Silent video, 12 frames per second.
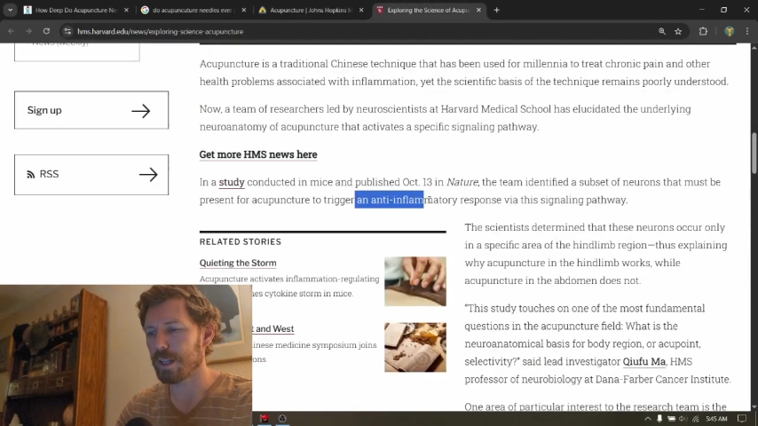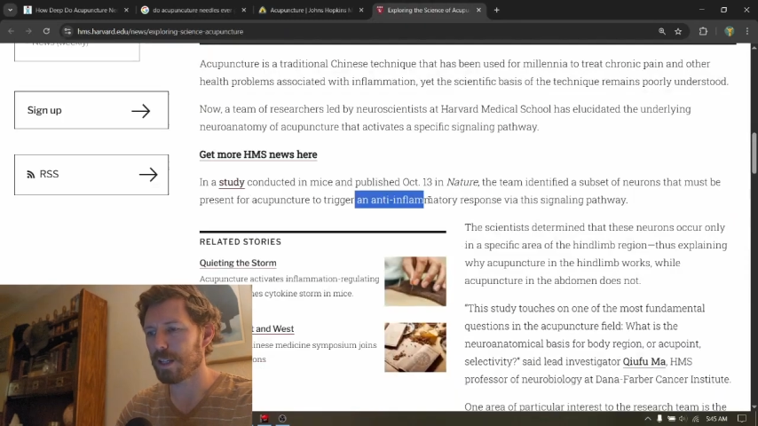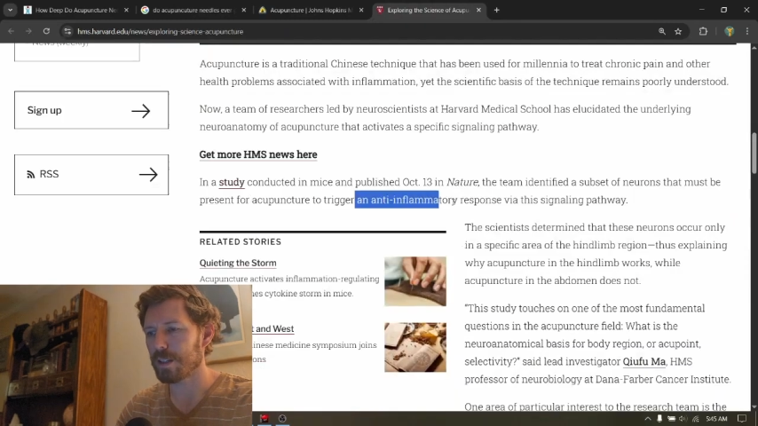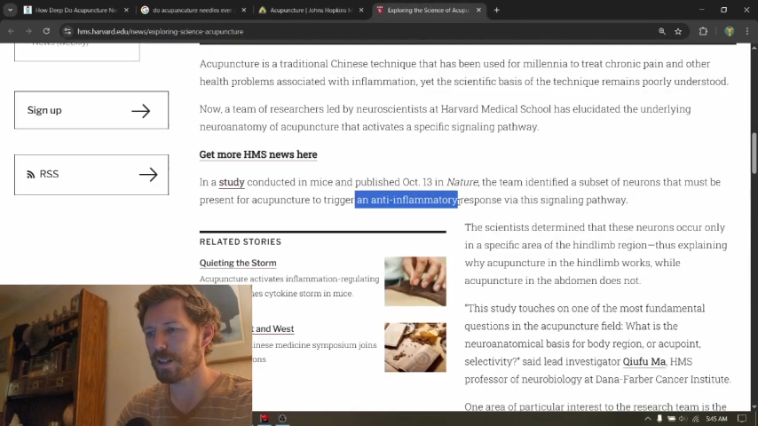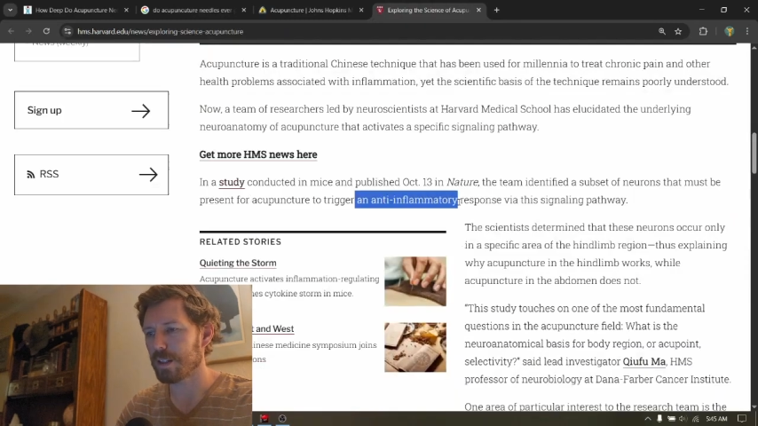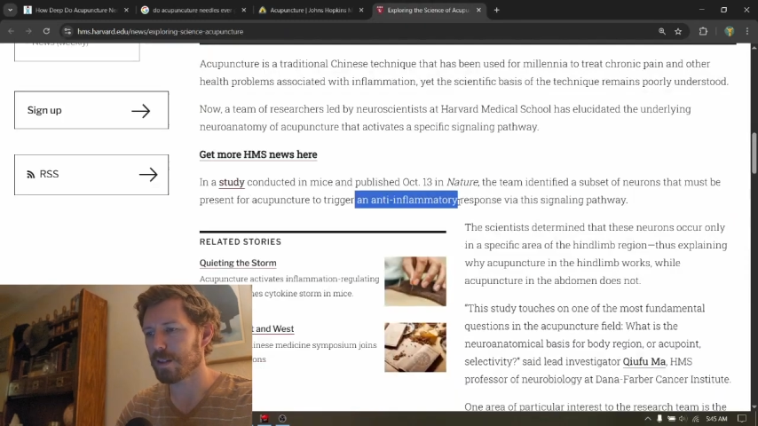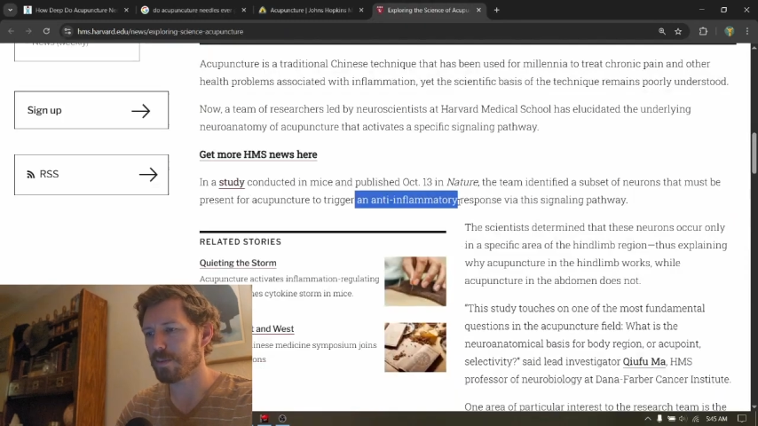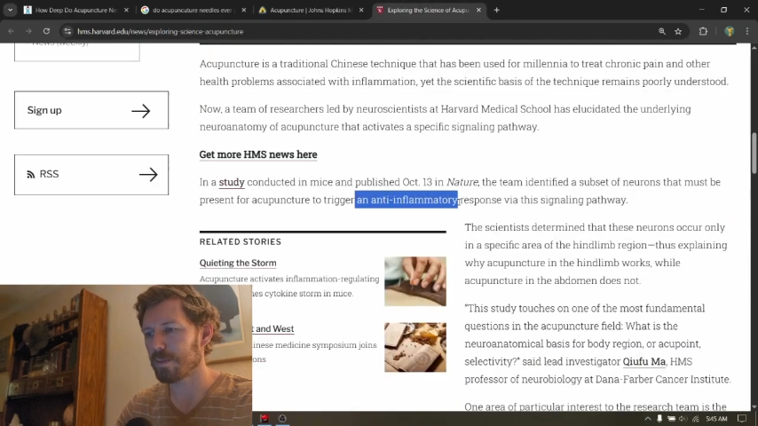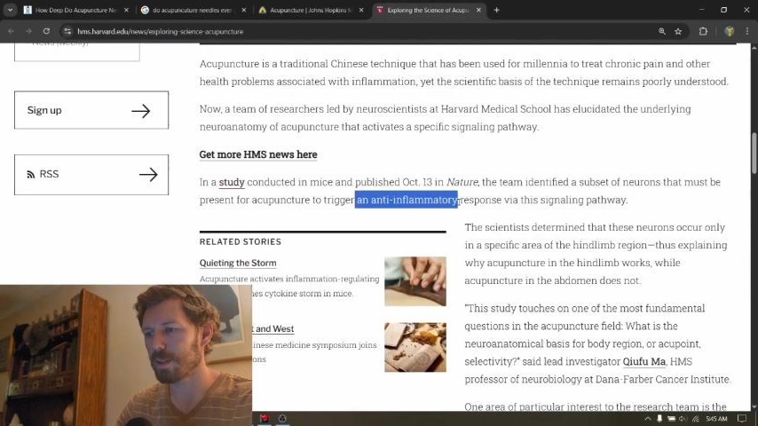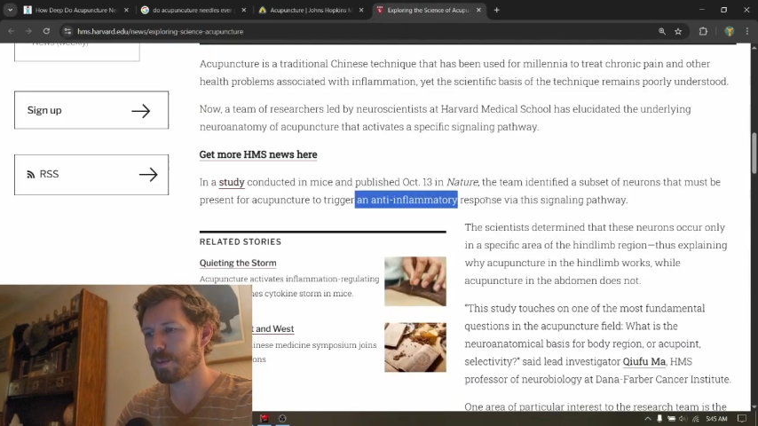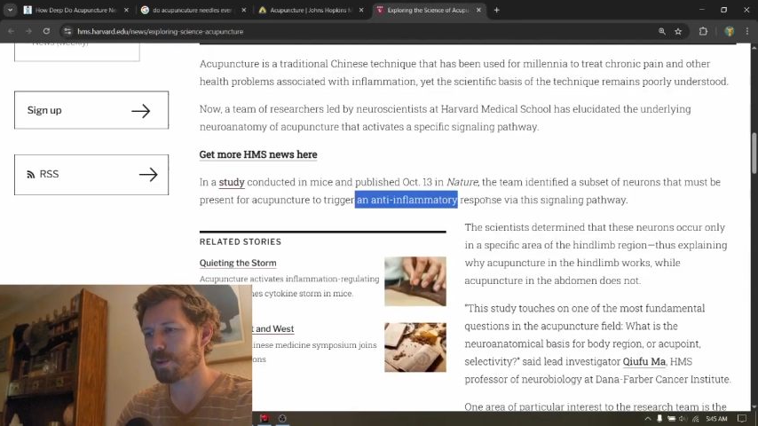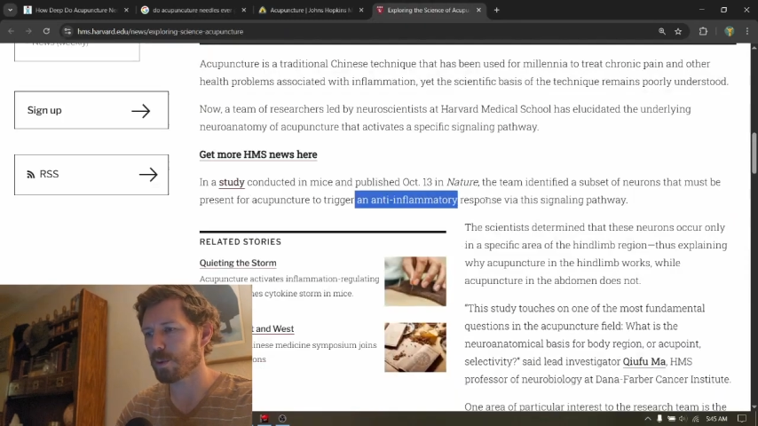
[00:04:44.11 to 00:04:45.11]

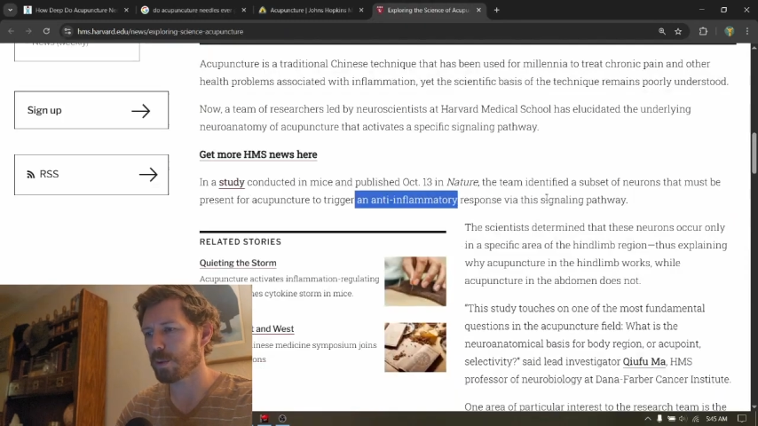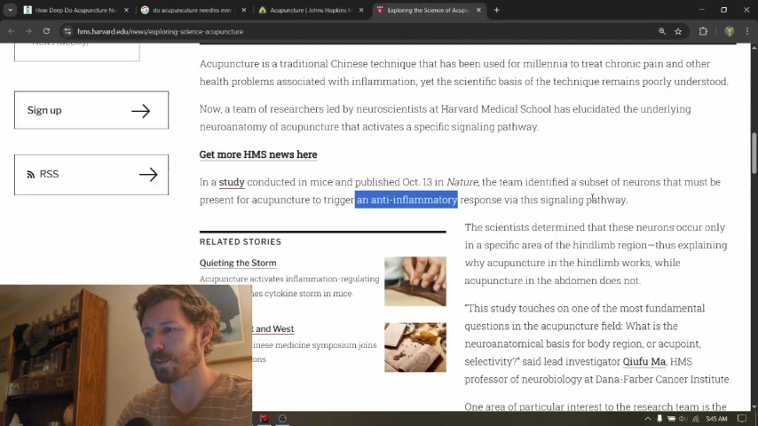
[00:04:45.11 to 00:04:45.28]
anti-inflammatory